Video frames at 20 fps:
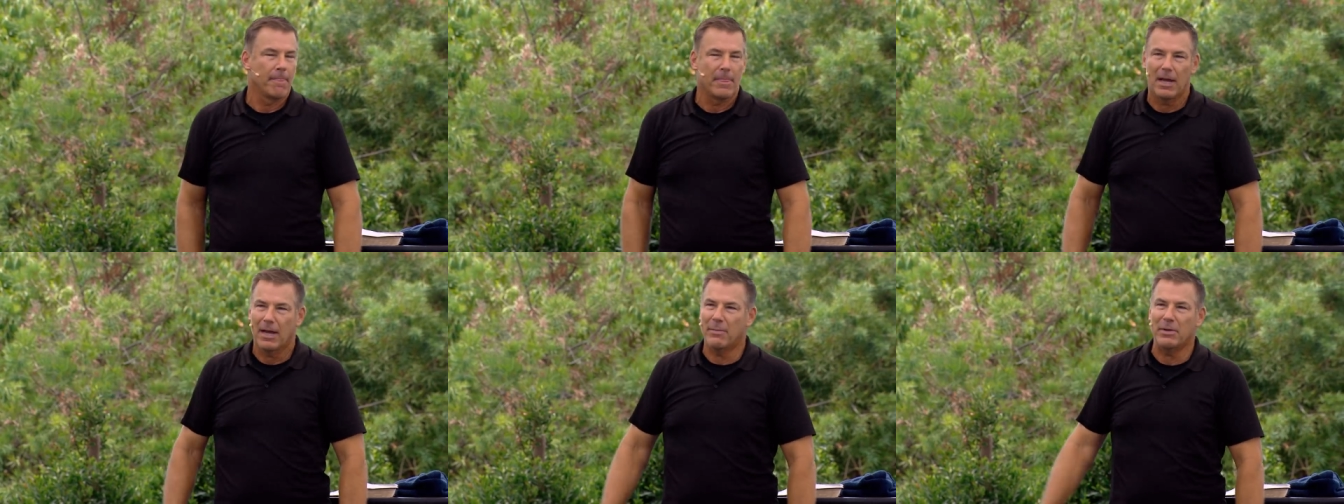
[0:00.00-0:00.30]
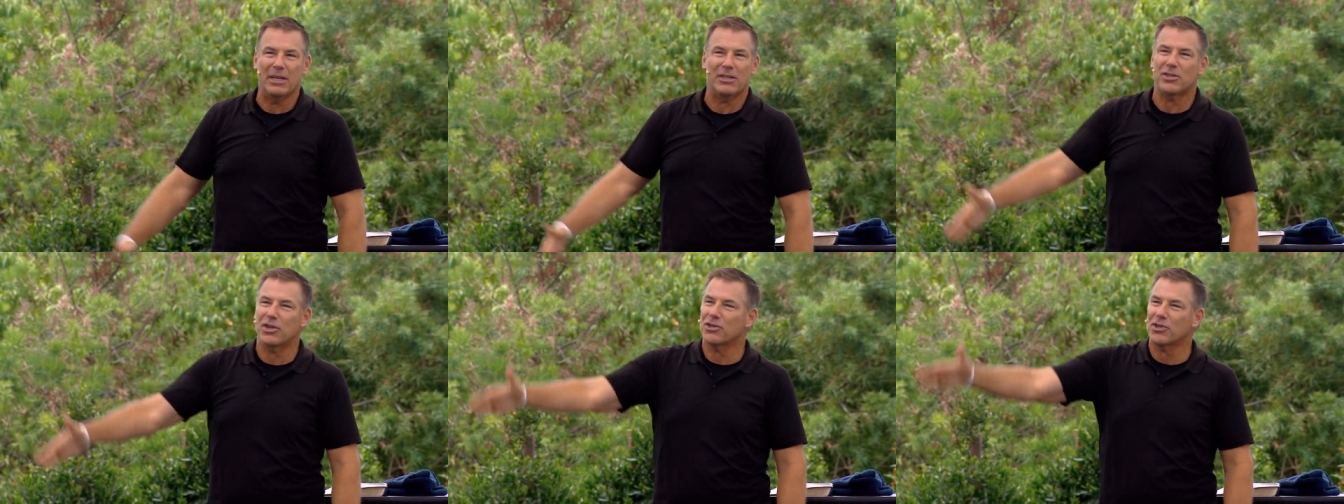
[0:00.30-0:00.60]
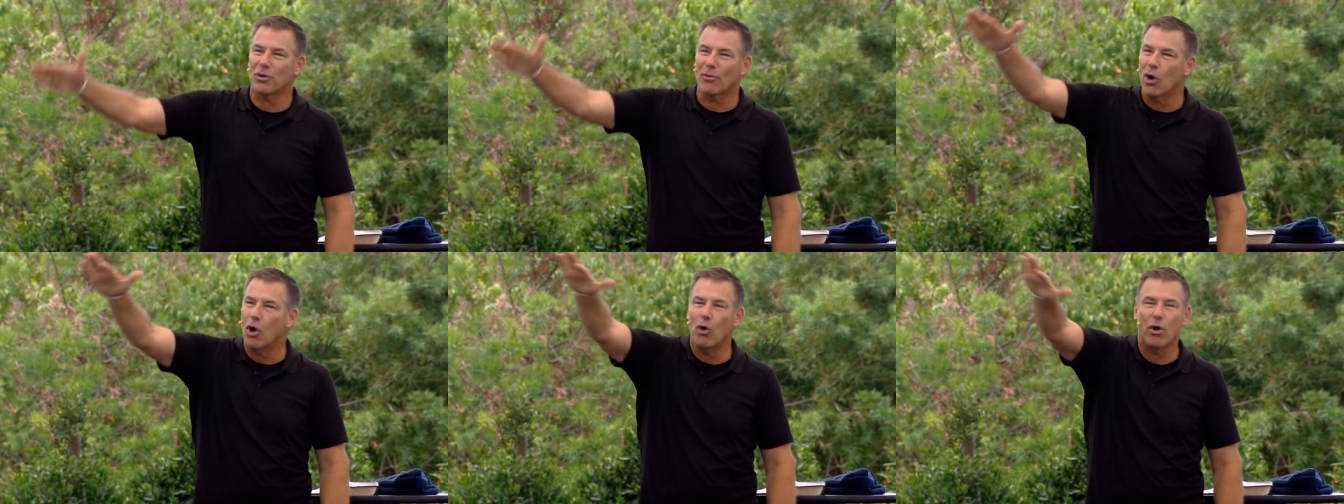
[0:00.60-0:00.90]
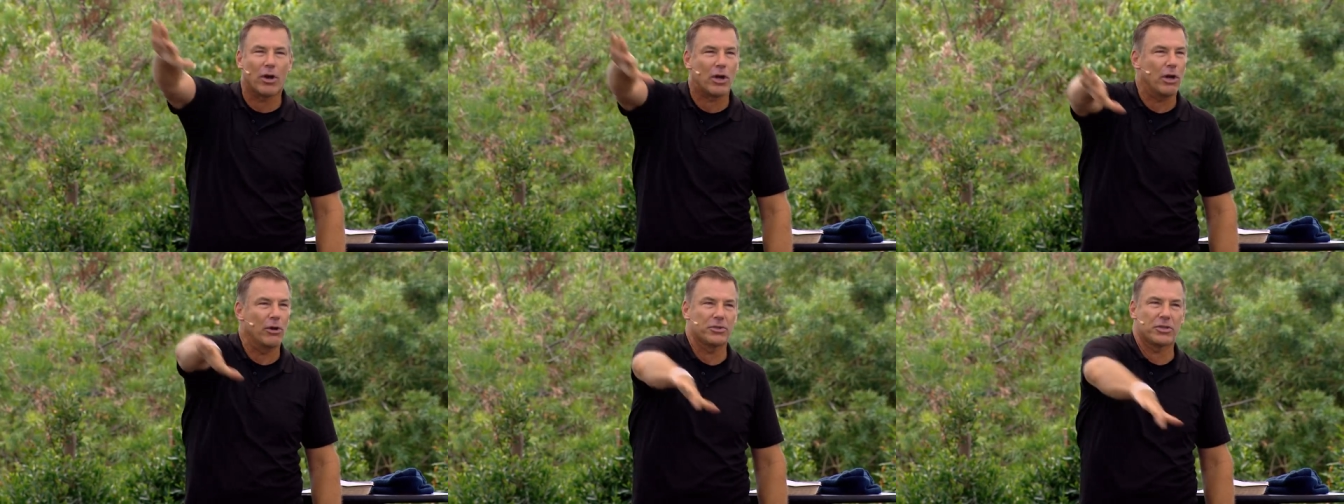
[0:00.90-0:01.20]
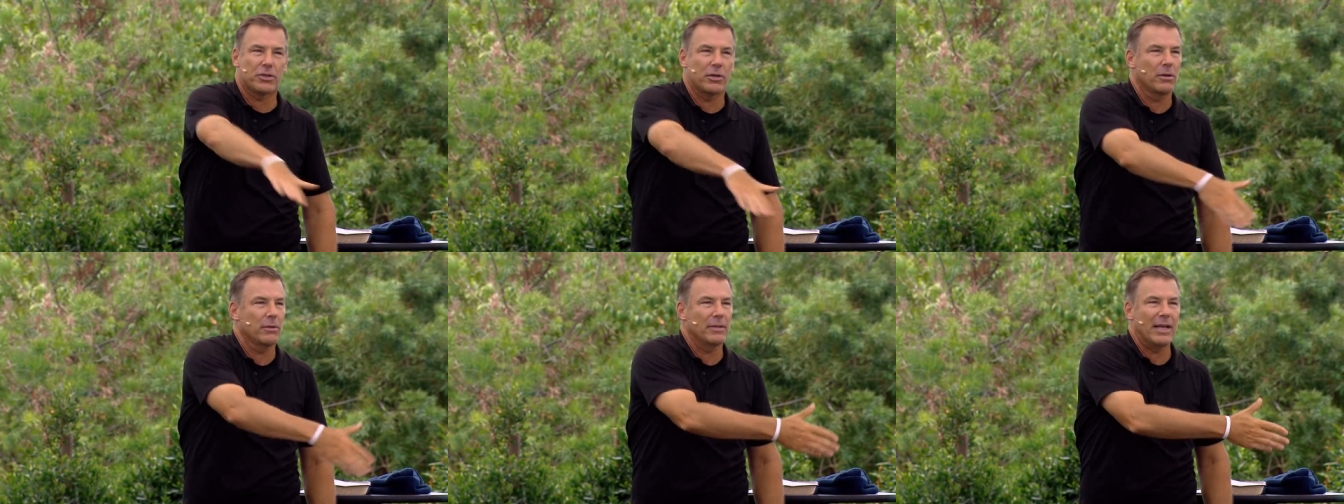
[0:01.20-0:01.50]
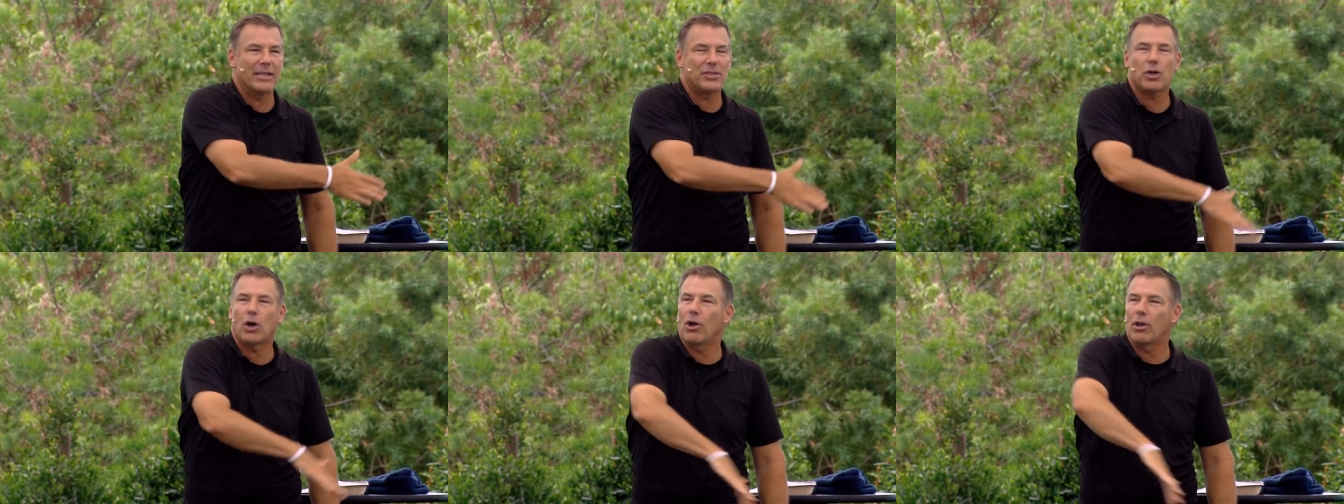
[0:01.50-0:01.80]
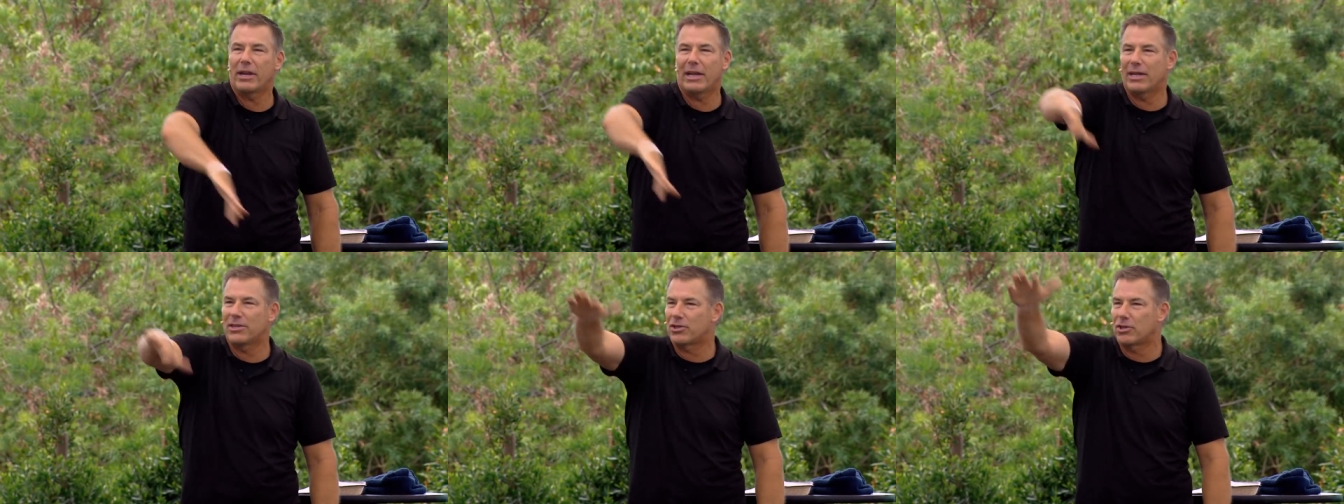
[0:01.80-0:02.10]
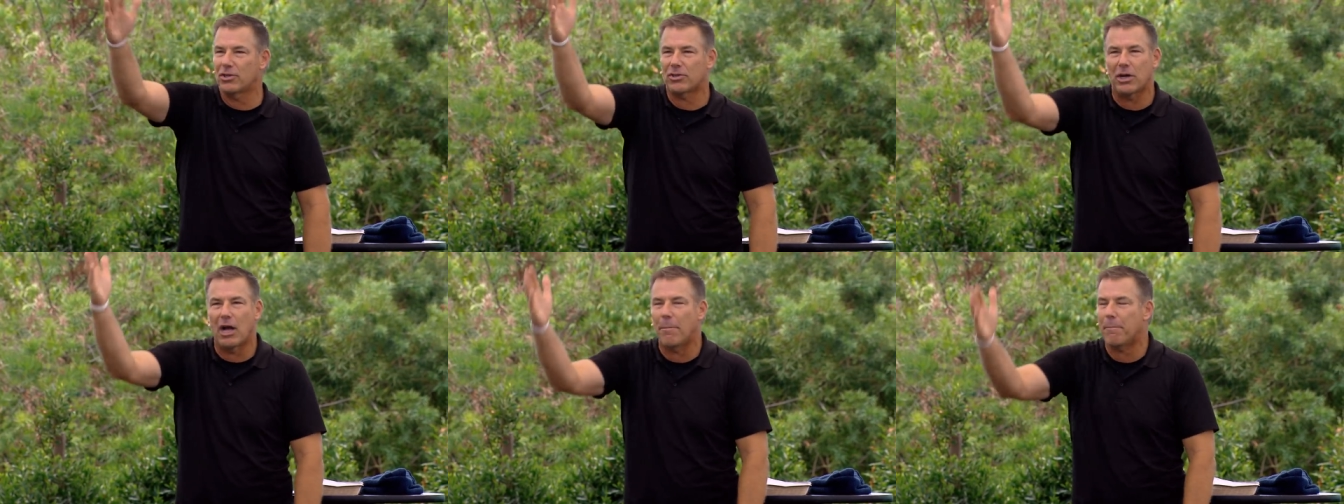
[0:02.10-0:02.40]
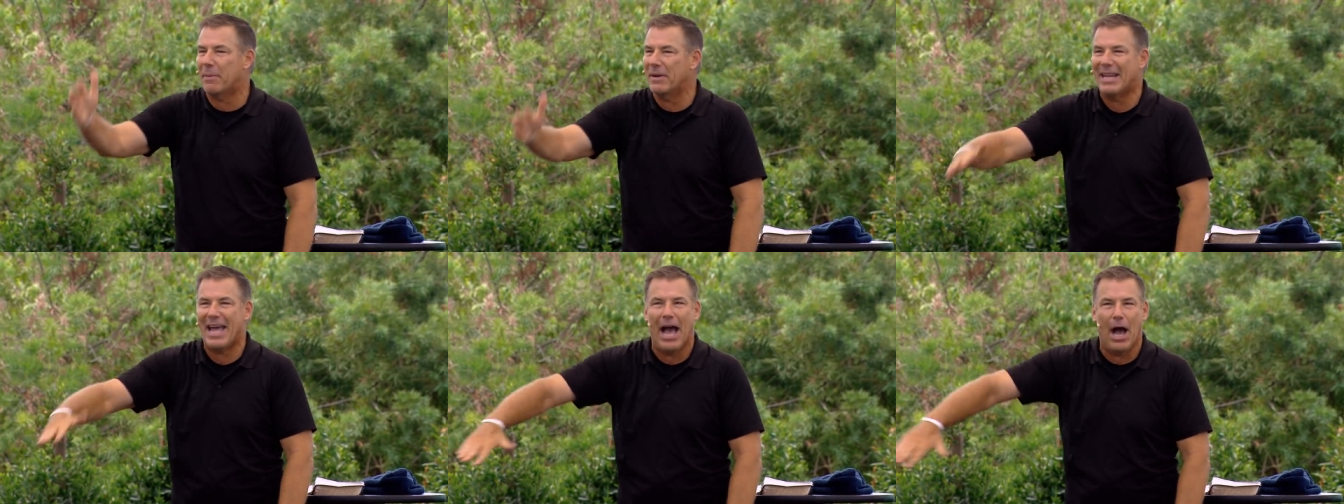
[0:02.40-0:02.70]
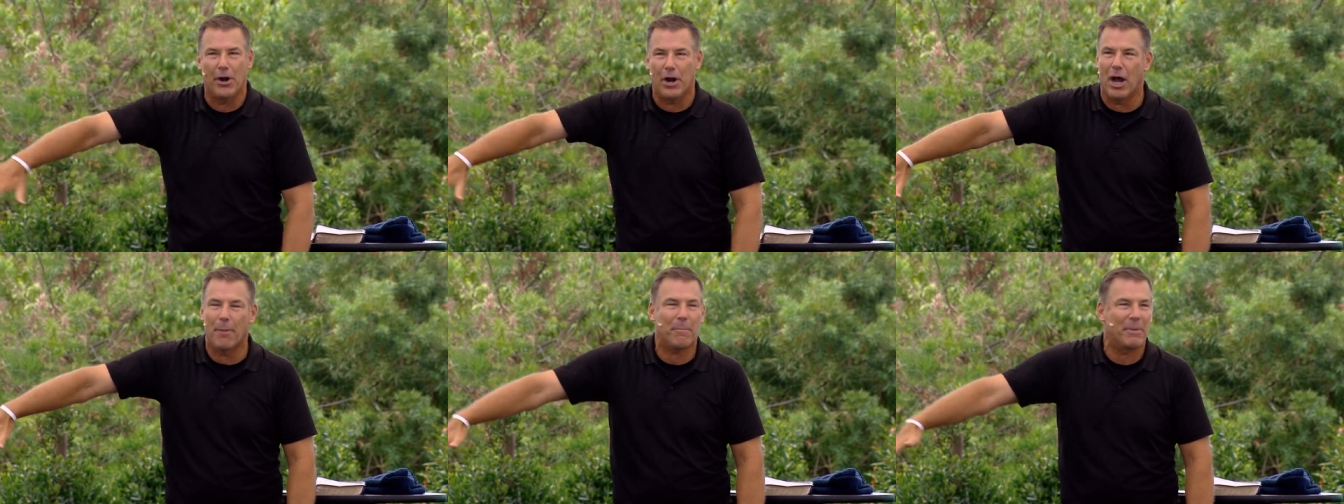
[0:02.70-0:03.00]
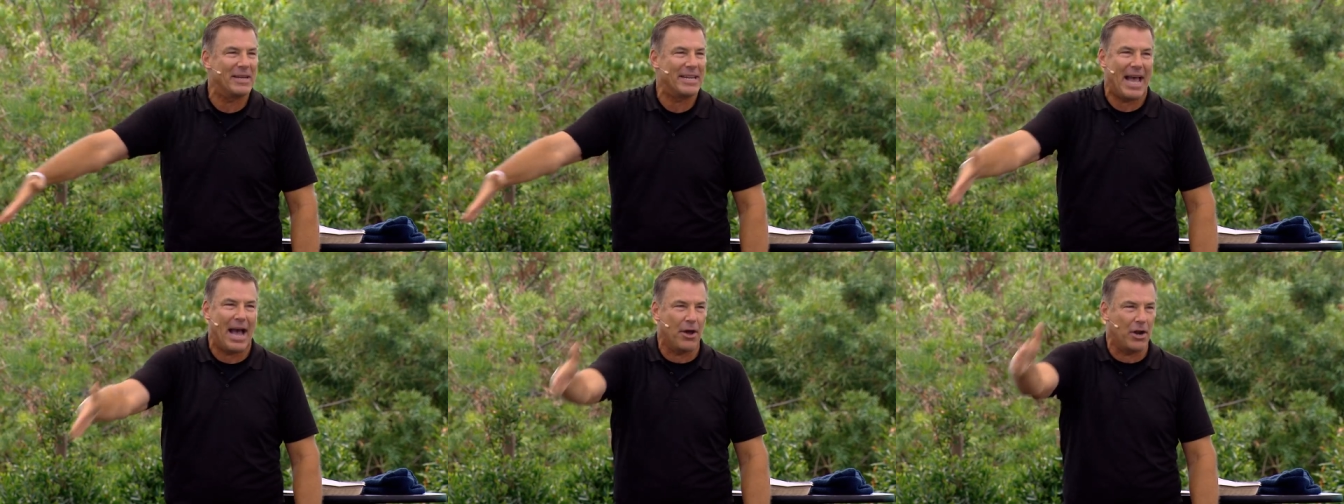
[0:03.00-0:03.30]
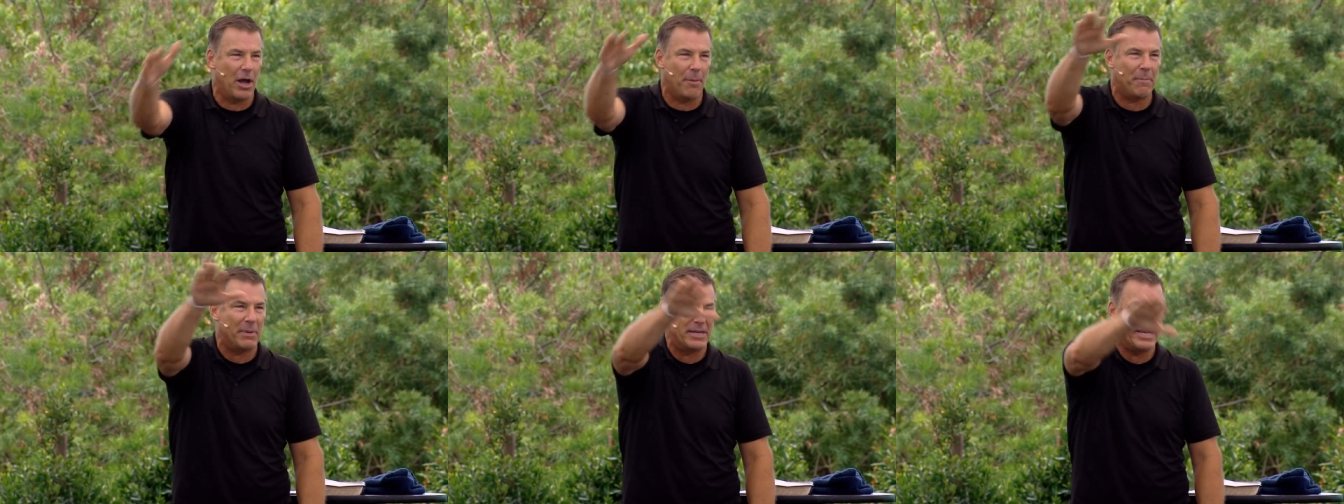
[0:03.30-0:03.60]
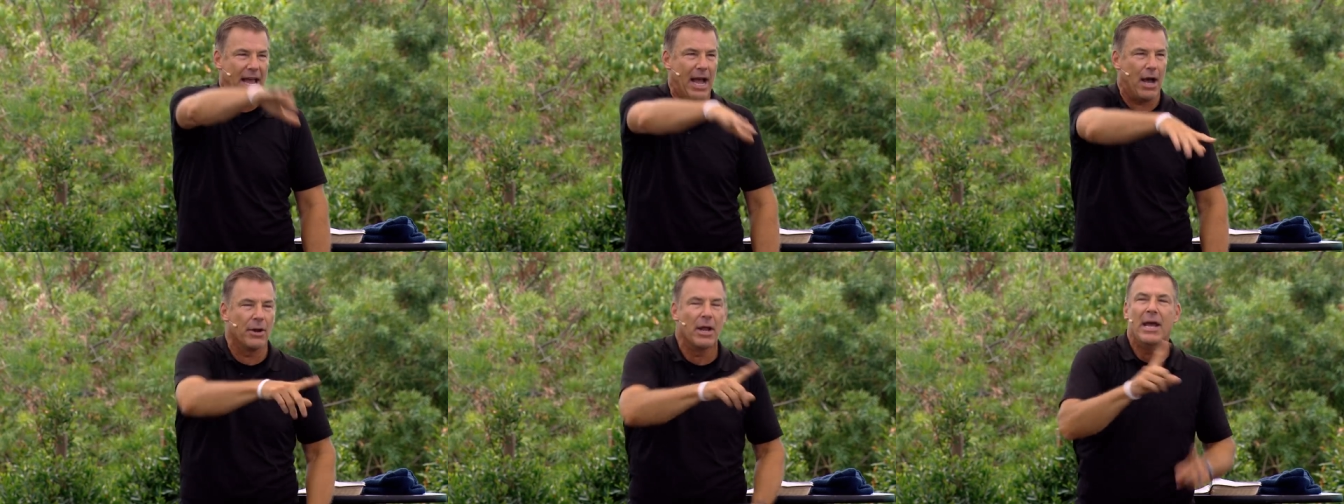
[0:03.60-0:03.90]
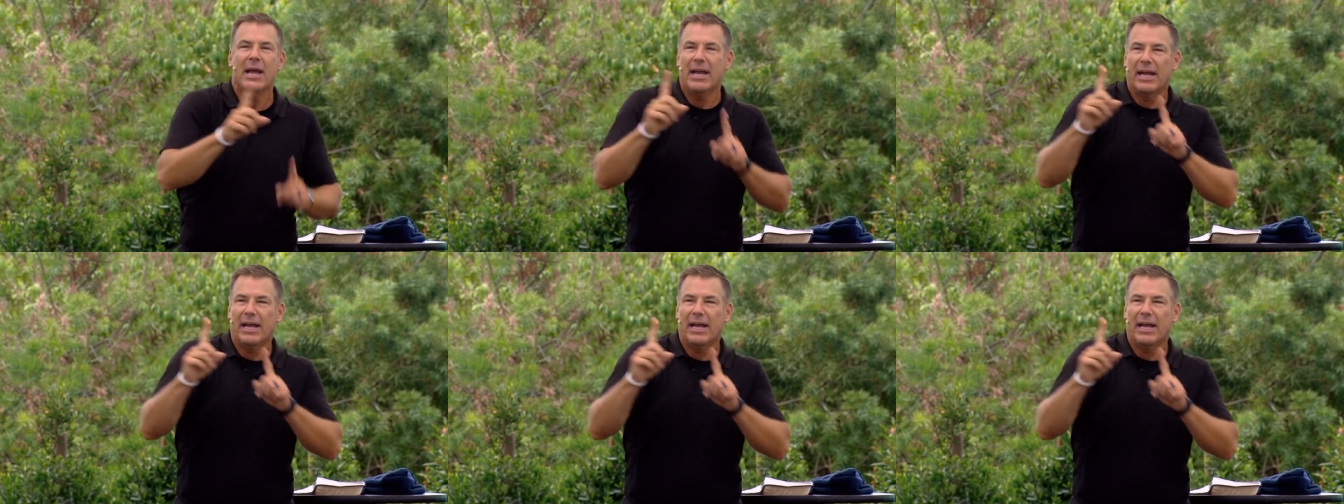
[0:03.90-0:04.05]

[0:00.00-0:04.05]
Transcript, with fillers: I mean, it's just a roller coaster. That's all it is, just up and down, up and down, up and down.